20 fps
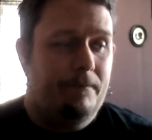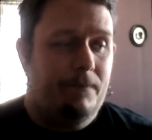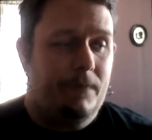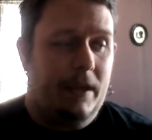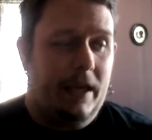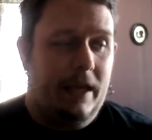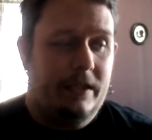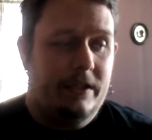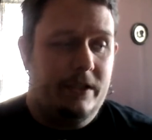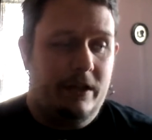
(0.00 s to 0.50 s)

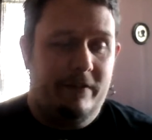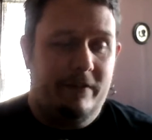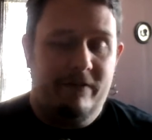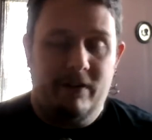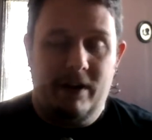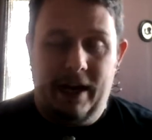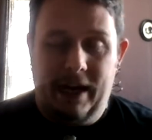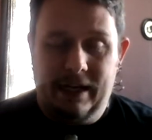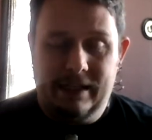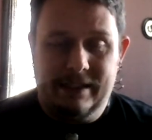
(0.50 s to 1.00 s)
It's good for
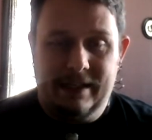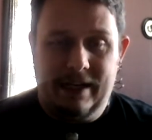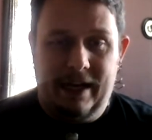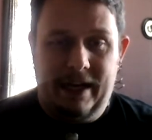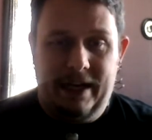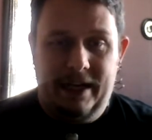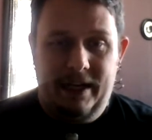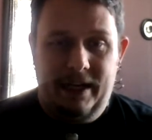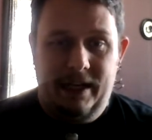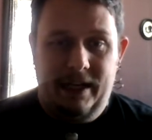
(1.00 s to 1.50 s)

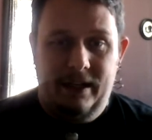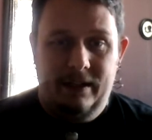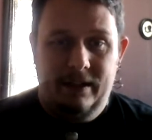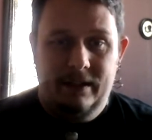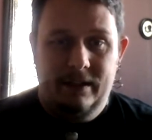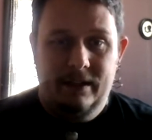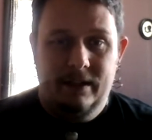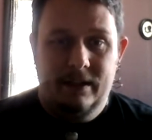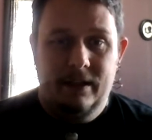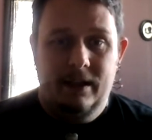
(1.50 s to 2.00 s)
anxiety,
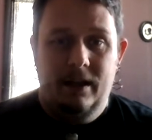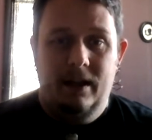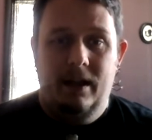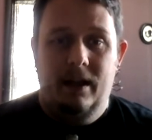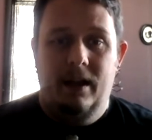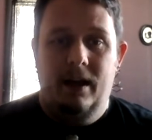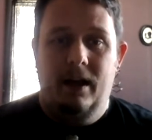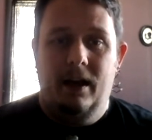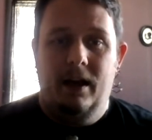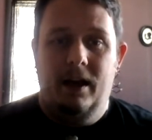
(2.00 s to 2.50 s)

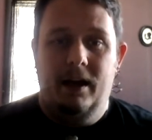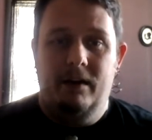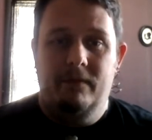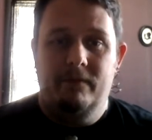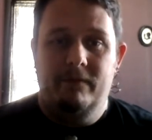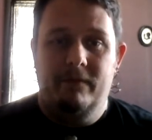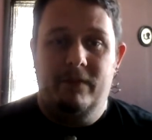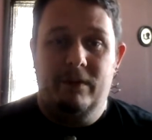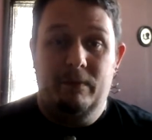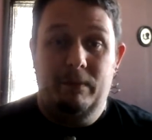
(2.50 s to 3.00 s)

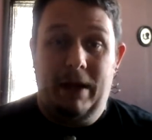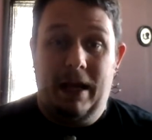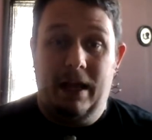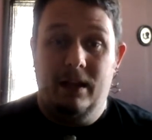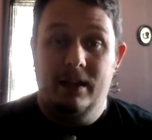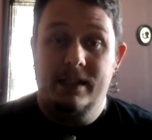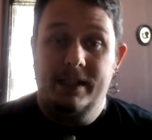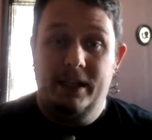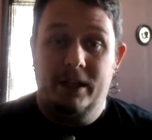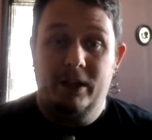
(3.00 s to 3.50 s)
for
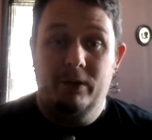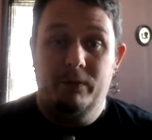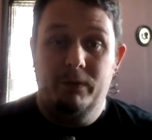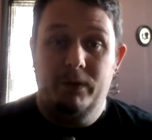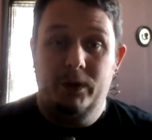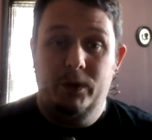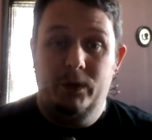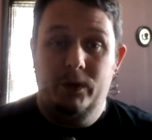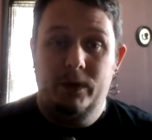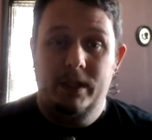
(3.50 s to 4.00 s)
balancing your
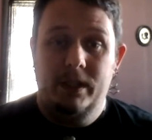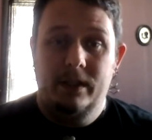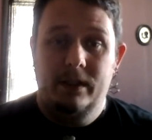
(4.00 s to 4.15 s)
mood.